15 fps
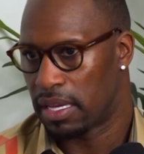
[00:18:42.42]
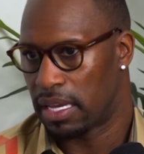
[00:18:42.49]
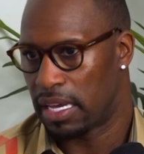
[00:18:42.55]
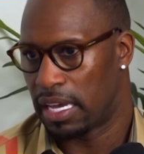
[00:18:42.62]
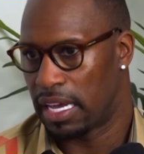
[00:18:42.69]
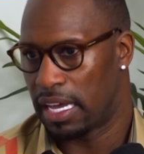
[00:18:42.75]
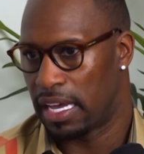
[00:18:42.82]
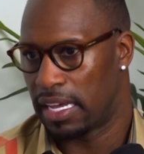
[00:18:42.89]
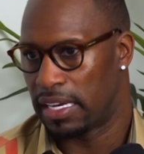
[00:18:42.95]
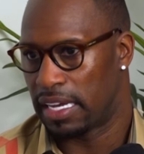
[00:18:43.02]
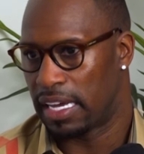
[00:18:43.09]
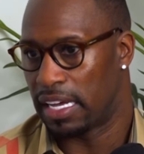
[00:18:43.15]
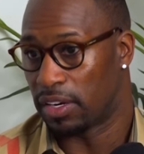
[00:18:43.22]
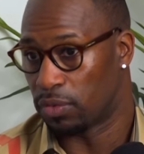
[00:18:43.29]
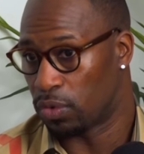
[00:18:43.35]
and
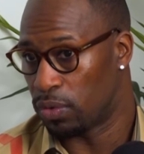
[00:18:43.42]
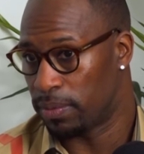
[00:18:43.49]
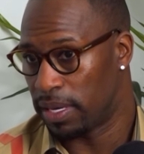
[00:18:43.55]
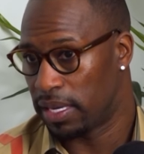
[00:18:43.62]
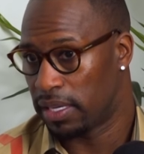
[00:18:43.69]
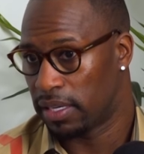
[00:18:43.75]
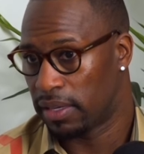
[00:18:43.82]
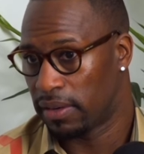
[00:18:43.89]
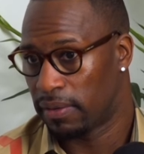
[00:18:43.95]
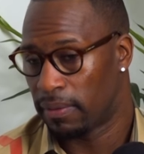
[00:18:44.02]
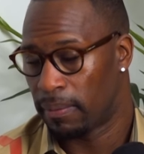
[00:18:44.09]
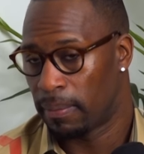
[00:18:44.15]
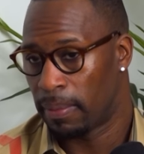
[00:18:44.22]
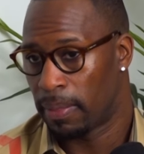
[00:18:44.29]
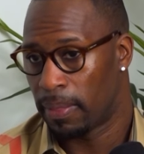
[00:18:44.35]
I had a roommate.
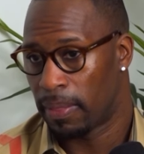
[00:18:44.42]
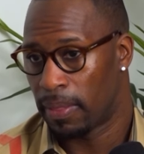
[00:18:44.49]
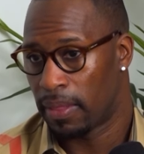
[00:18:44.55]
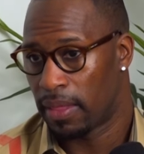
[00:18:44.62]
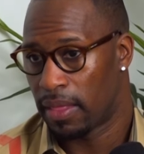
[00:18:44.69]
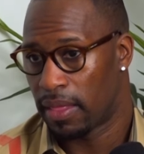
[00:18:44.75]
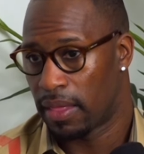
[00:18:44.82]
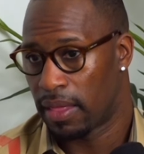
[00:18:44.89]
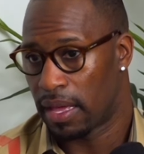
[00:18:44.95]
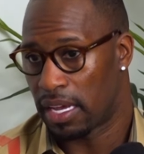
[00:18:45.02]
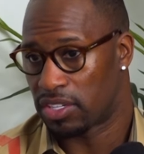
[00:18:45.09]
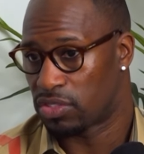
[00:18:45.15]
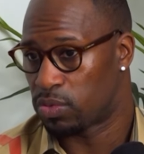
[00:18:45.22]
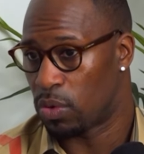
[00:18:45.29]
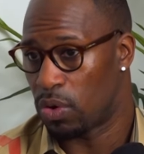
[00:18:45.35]
I
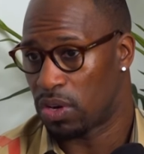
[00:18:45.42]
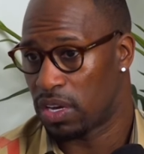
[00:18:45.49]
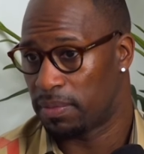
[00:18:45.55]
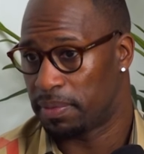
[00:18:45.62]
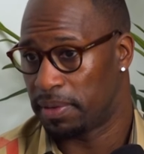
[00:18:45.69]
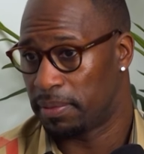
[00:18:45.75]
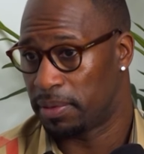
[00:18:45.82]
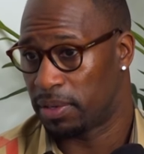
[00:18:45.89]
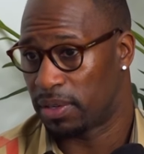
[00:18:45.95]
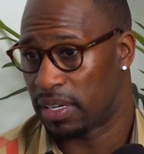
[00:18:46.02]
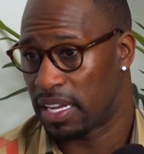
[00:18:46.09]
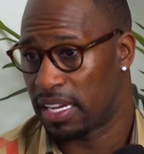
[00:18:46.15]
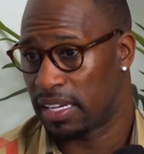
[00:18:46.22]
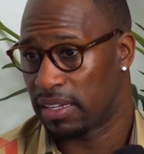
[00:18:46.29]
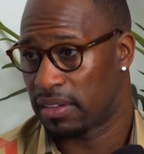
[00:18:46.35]
just woke up in the middle of
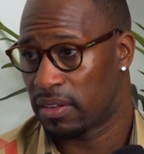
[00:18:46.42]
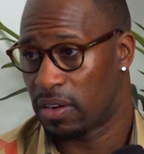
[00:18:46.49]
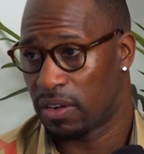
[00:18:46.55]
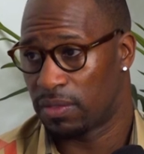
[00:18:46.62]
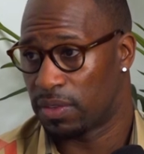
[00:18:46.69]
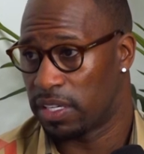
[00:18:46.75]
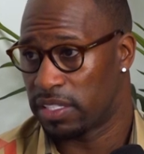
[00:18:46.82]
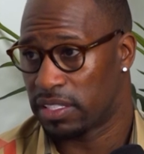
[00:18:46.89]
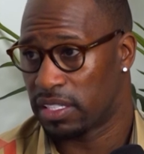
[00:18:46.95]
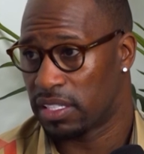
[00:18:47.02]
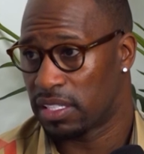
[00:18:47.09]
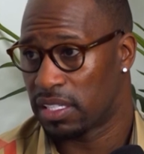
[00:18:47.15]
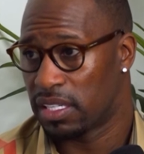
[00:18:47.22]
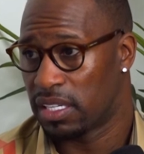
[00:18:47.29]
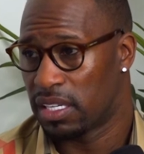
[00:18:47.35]
the night, heart
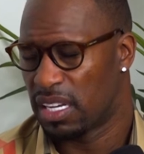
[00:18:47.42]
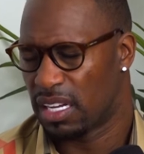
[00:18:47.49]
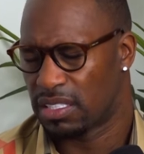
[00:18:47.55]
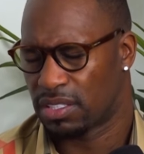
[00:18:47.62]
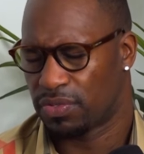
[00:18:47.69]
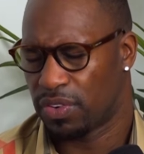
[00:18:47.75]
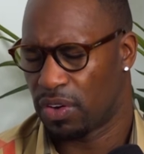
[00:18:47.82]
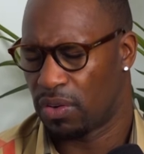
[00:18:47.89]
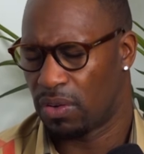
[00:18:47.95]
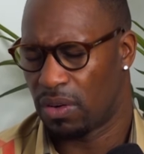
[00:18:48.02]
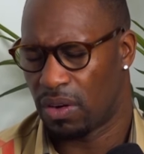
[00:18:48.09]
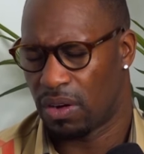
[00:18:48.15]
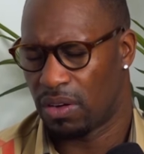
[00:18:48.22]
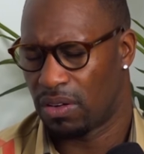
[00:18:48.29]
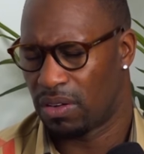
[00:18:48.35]
racing. I just felt
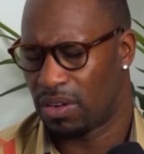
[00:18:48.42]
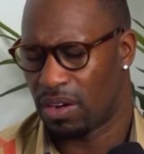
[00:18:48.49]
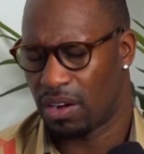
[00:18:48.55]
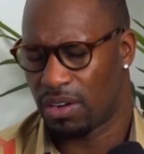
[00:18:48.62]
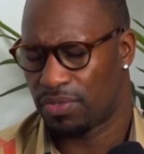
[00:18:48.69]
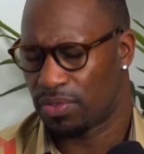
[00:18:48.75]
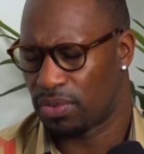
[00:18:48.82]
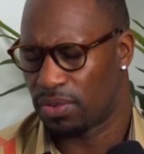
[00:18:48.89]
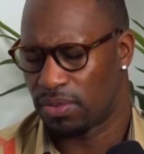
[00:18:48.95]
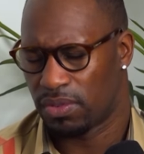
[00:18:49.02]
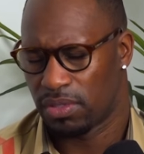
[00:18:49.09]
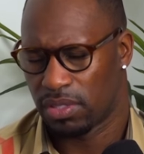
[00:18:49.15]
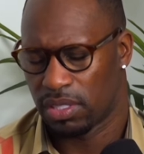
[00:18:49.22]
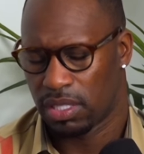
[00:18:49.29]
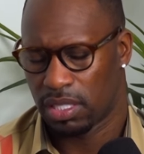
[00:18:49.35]
awful.
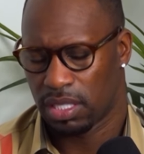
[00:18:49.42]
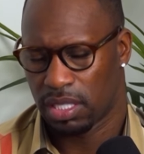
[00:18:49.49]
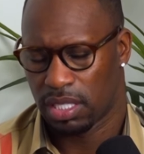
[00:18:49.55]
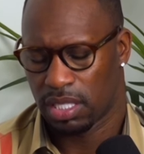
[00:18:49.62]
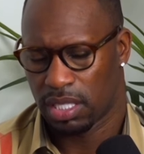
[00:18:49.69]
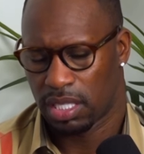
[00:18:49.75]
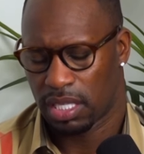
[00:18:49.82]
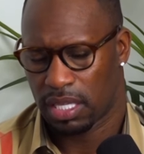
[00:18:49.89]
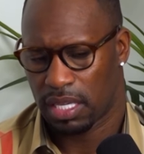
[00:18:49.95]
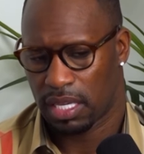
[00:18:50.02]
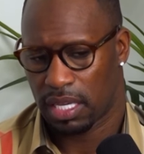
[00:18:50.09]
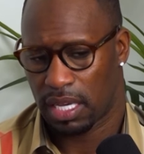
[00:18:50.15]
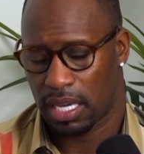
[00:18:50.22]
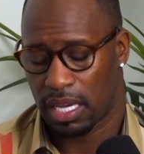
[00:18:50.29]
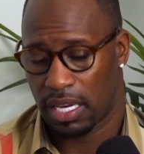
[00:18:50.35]

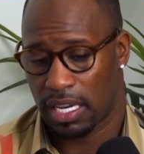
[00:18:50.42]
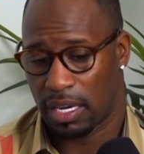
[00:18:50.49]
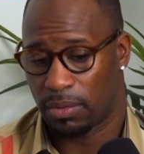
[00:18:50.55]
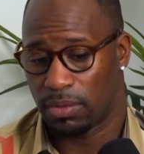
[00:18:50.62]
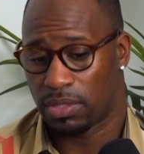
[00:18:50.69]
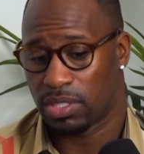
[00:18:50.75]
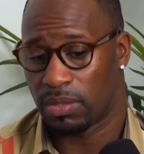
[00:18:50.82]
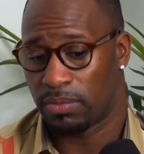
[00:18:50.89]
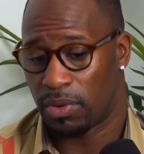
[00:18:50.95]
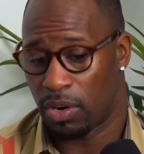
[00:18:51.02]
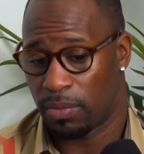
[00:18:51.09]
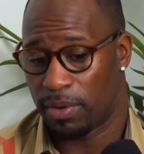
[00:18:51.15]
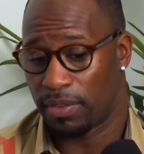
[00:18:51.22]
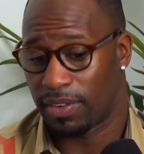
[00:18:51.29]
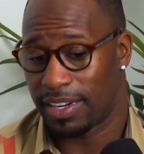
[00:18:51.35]
And that was the
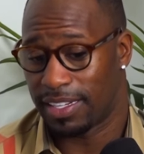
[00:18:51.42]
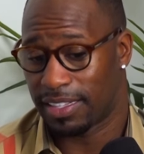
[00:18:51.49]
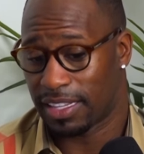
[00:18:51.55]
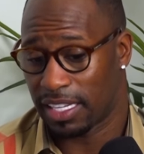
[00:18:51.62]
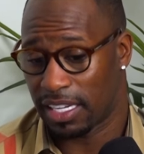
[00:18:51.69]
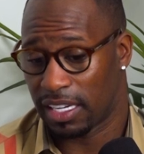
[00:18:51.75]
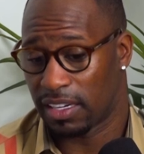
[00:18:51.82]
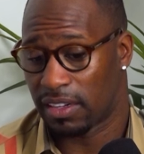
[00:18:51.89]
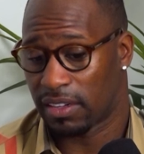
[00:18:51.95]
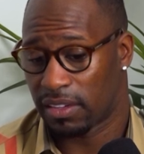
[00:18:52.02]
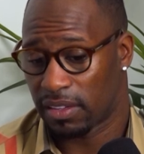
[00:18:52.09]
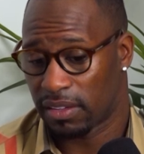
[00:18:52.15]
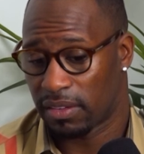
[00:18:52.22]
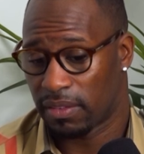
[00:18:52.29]
moment right there